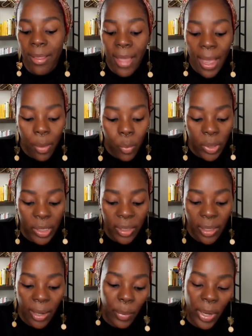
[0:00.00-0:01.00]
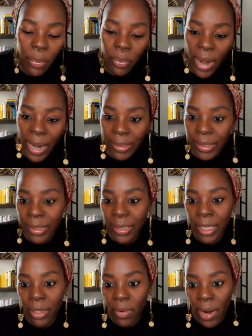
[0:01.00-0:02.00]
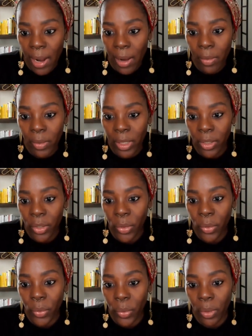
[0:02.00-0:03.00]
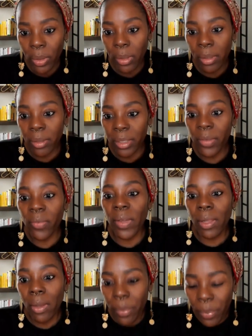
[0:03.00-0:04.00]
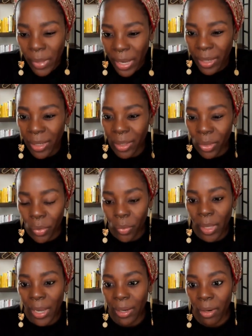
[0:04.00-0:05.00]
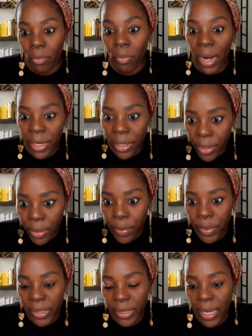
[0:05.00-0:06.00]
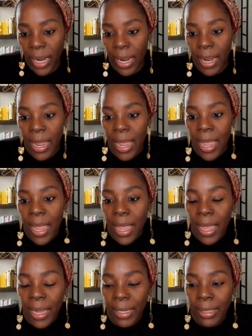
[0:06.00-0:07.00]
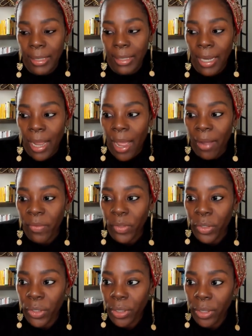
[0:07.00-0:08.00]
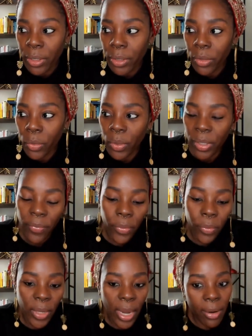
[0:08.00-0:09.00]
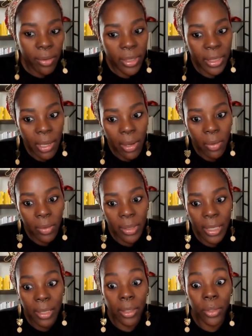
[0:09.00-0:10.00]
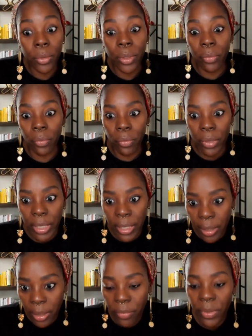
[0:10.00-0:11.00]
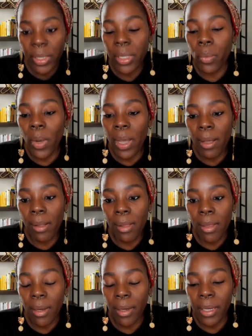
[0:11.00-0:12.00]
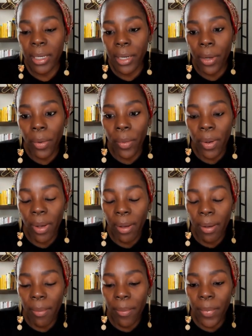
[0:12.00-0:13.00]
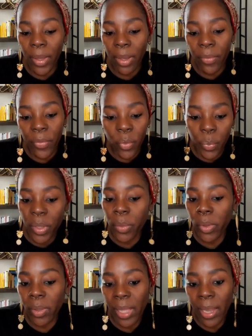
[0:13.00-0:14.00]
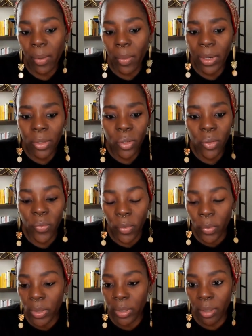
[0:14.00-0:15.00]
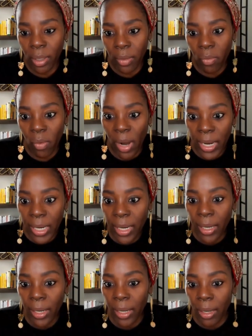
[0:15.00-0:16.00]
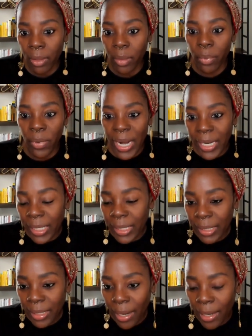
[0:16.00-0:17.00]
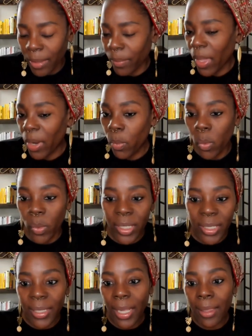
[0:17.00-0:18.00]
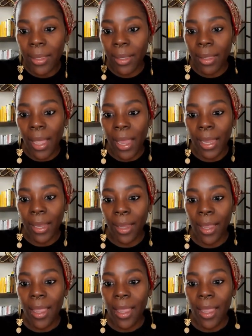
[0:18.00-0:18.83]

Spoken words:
that was like my practicing ground to develop like into like a writer per se. And after doing a few carousels and they're doing really, really well, a few people are like, why don't you focus on writing on the branding side? I'm like, well, what does that look like?